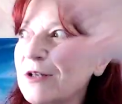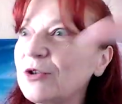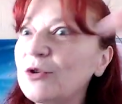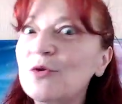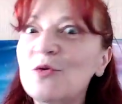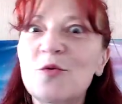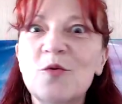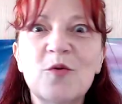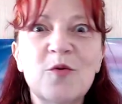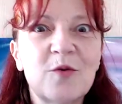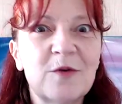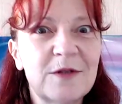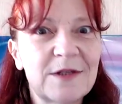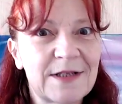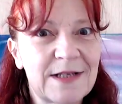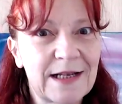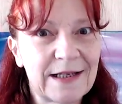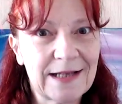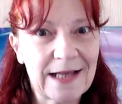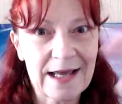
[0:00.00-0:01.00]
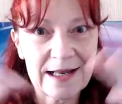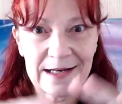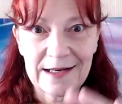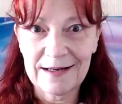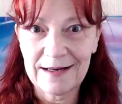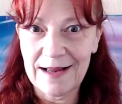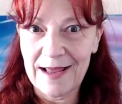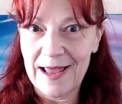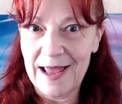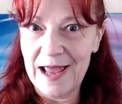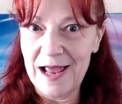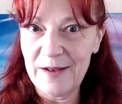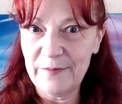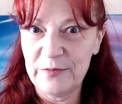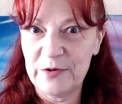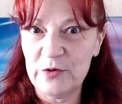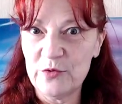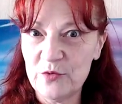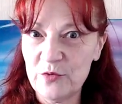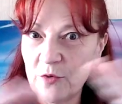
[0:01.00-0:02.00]
tools that can
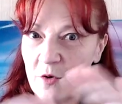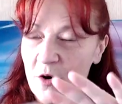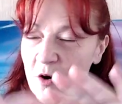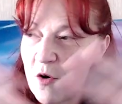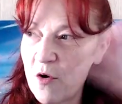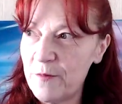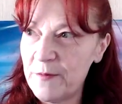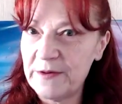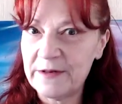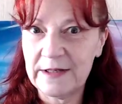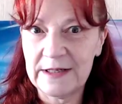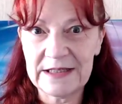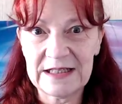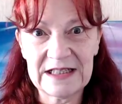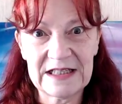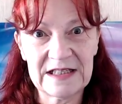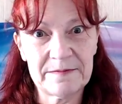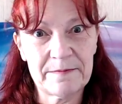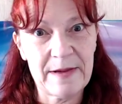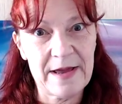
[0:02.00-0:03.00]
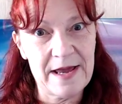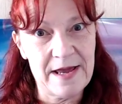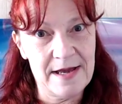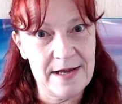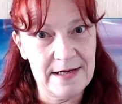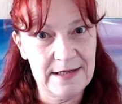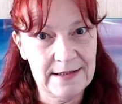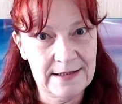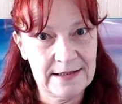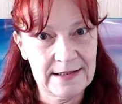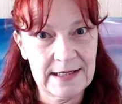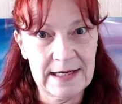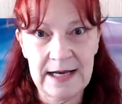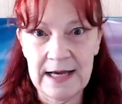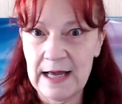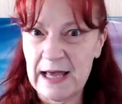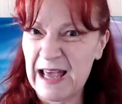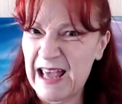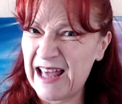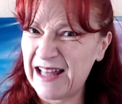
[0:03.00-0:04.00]
help you open the space
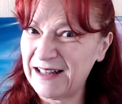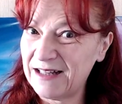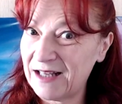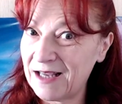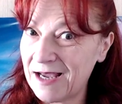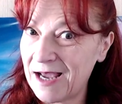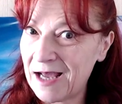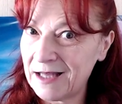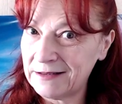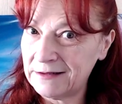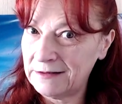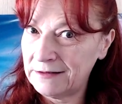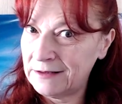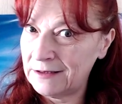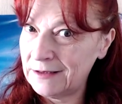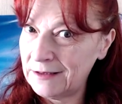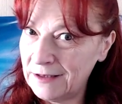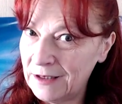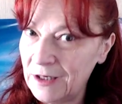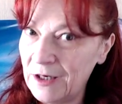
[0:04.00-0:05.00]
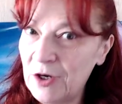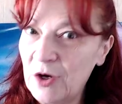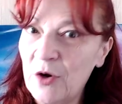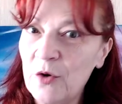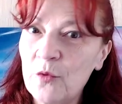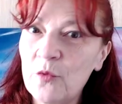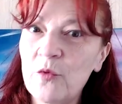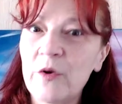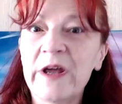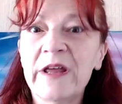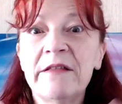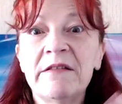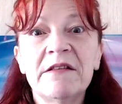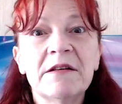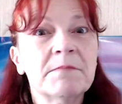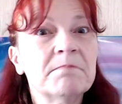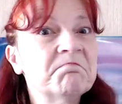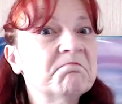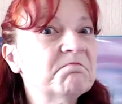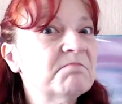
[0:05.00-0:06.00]
and cut
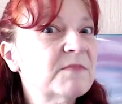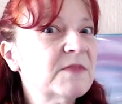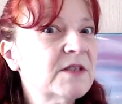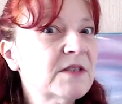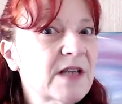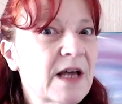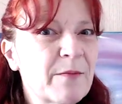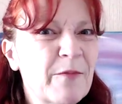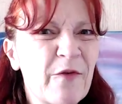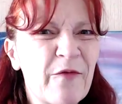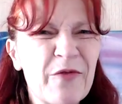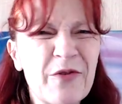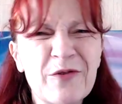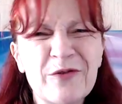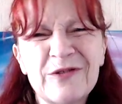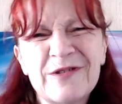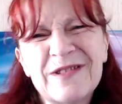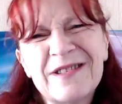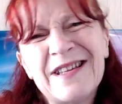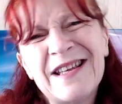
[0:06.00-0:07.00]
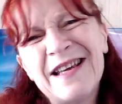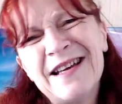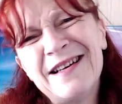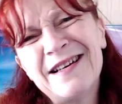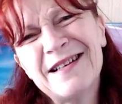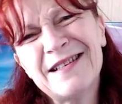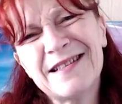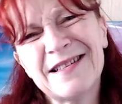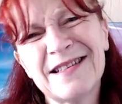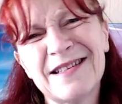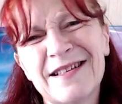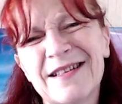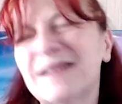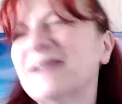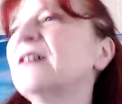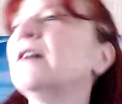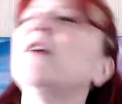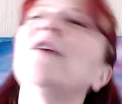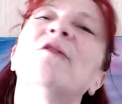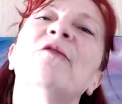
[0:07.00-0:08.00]
with some of those things,
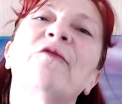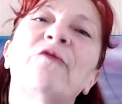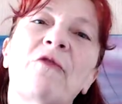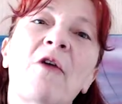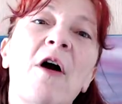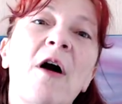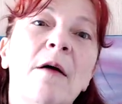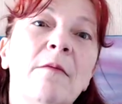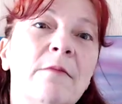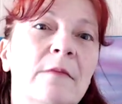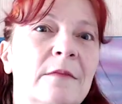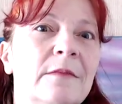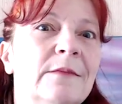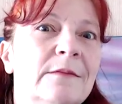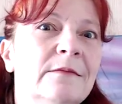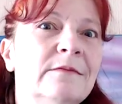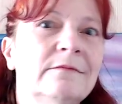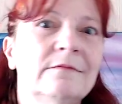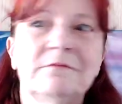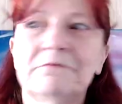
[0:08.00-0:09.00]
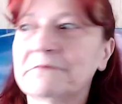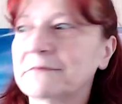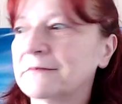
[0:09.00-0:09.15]
from